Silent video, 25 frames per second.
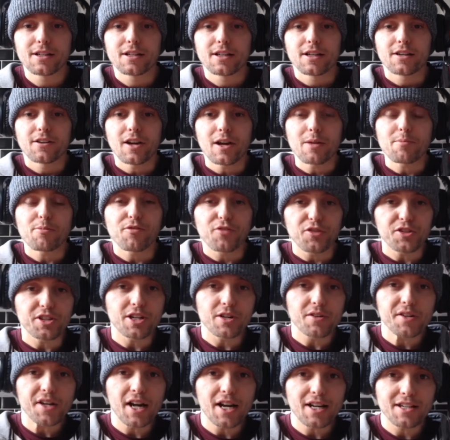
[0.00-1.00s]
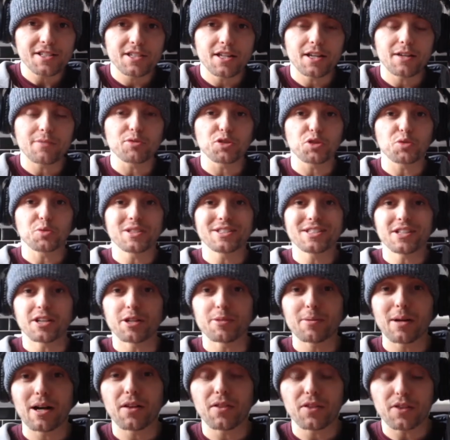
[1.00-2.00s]
All right, before you go, guys, I just want to tell you
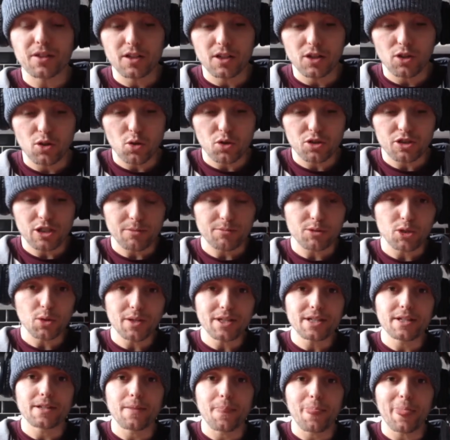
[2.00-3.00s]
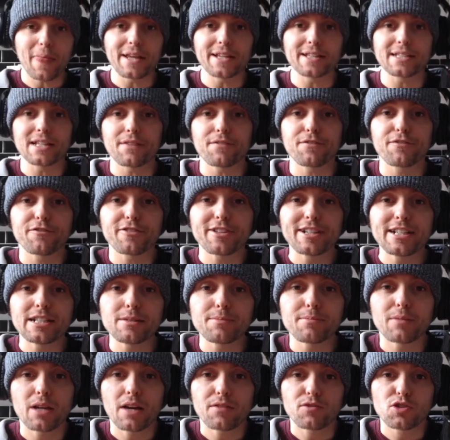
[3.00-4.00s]
about the course I'm doing. It is at
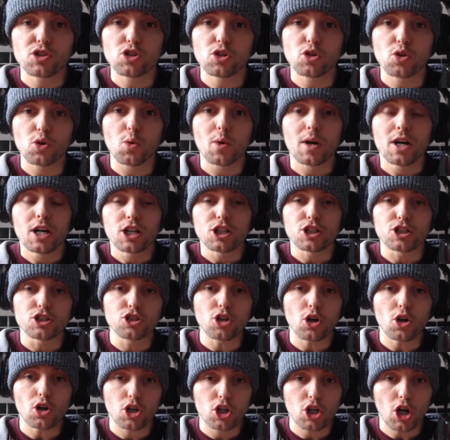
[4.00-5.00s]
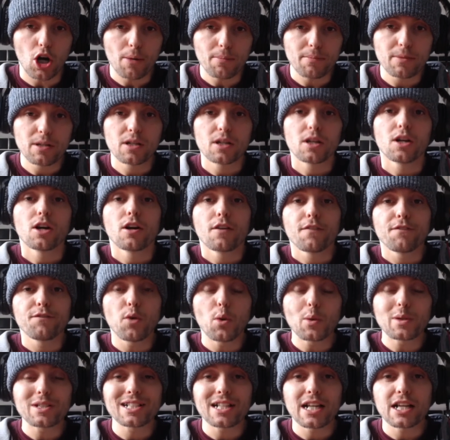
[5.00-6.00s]

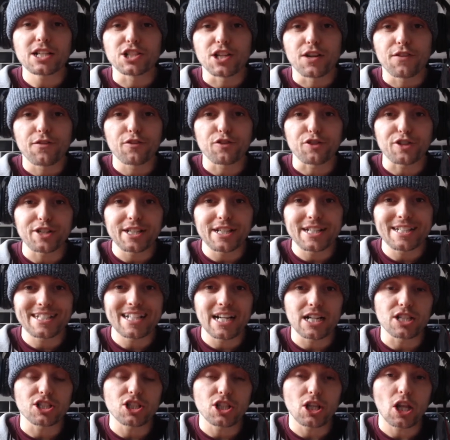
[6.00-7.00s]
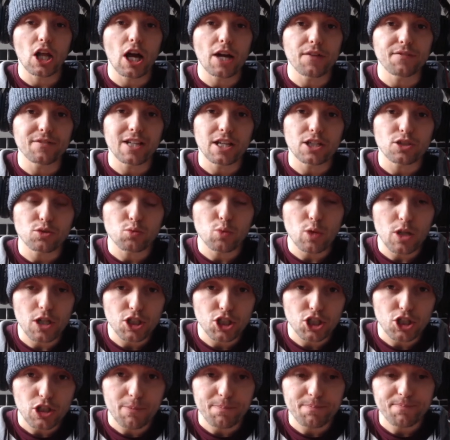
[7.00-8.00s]

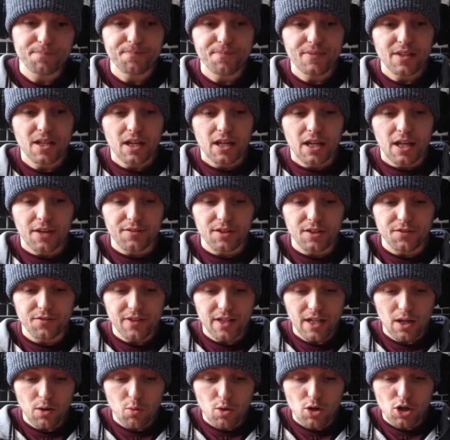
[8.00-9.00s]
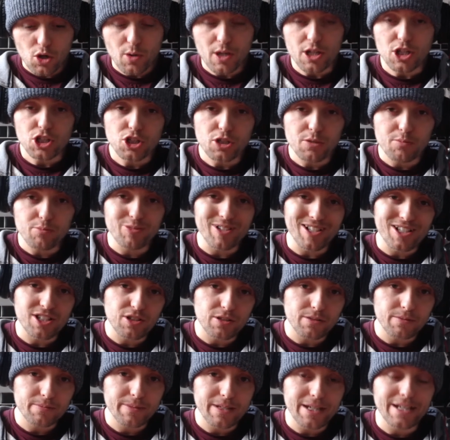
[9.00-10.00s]
freedomliveschool.com/free-live-workshop. If you fill out one question, press
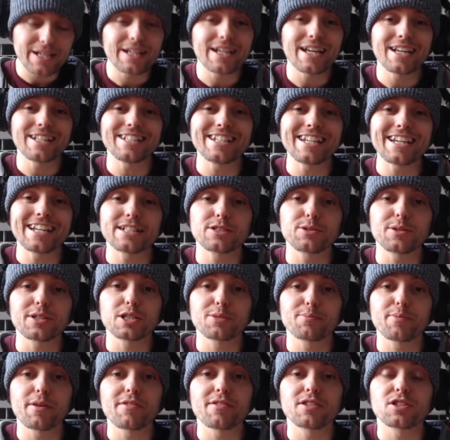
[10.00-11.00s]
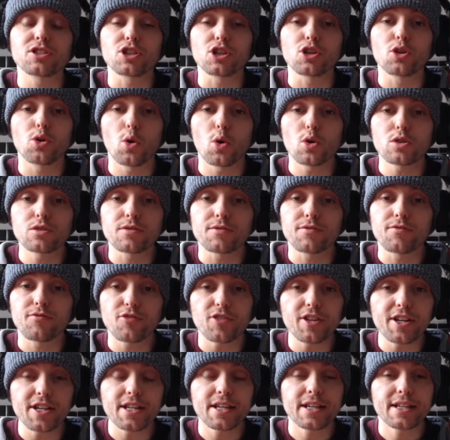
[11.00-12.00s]
submit, and you get to experience the course for
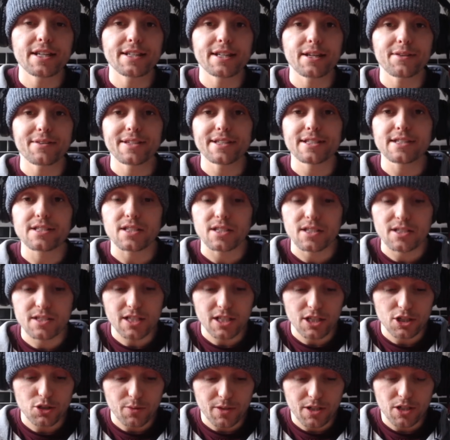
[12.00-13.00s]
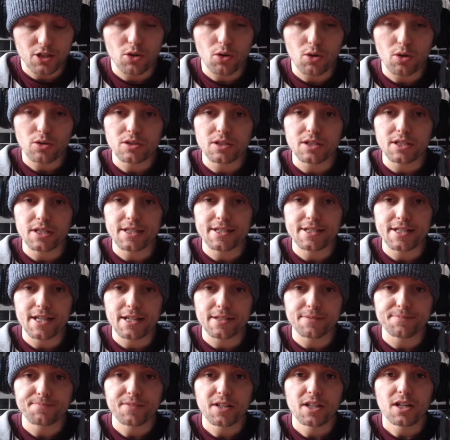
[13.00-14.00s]
free. Now, it is a 6-week course, as I
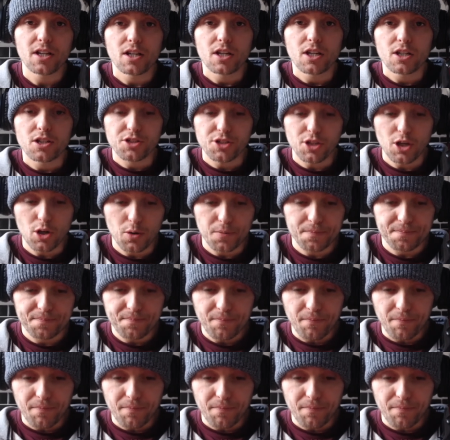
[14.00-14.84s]
said. So,